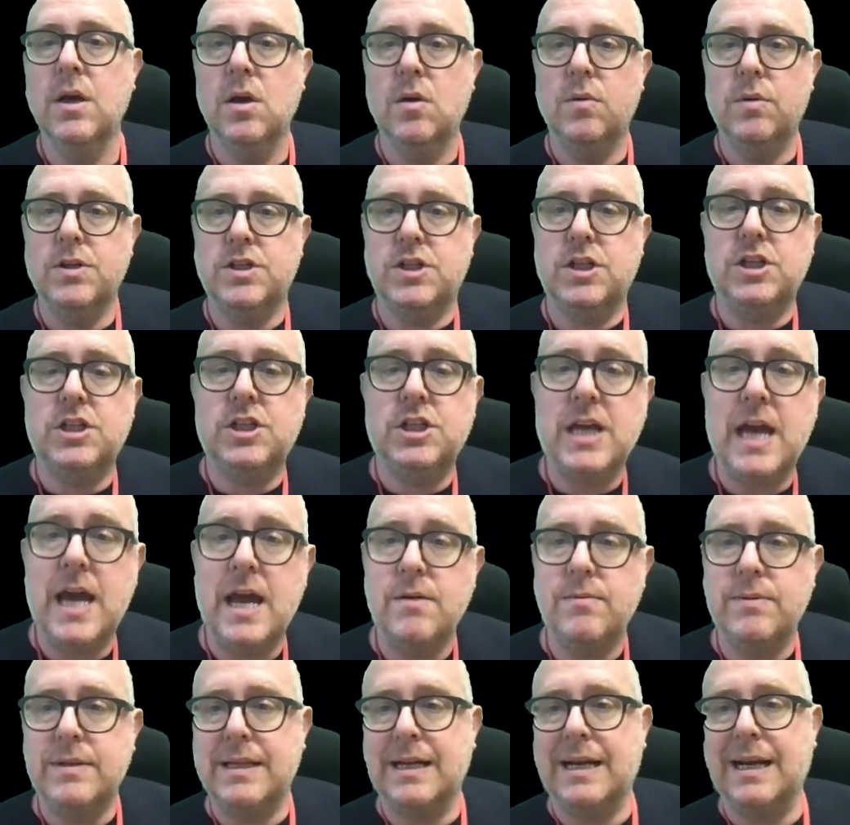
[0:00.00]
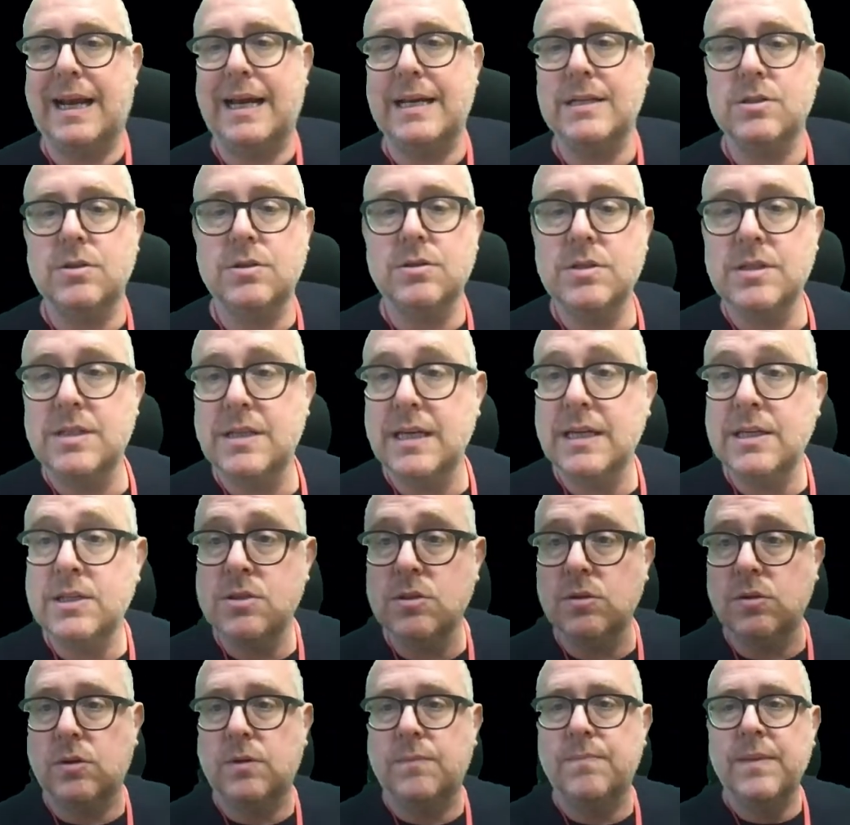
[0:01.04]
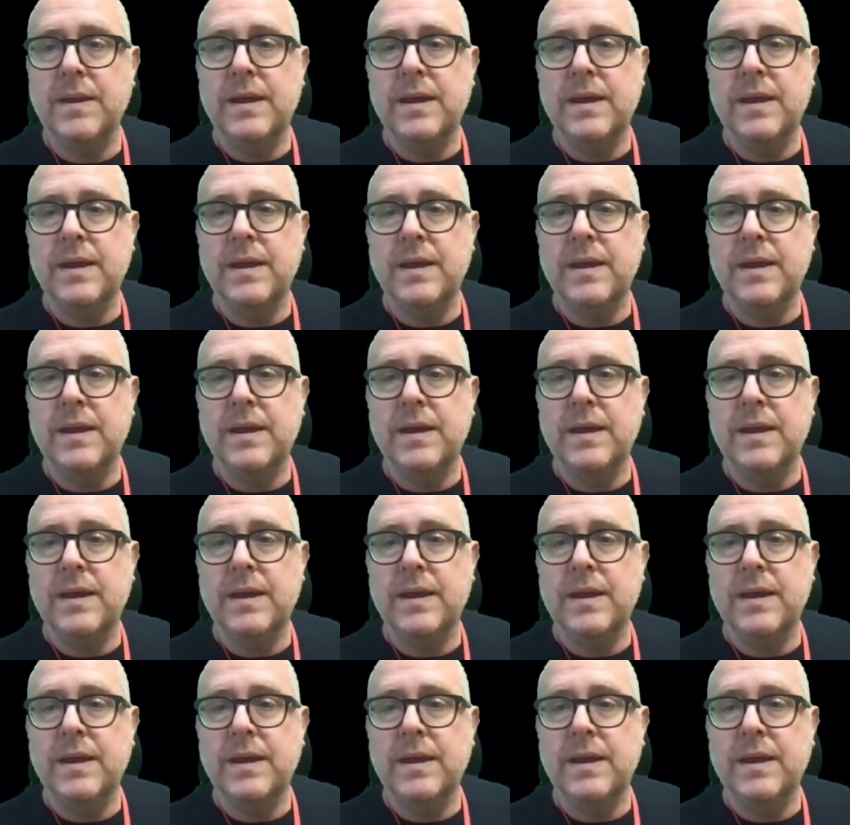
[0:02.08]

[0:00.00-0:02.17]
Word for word: which she shared with the class on Seesaw.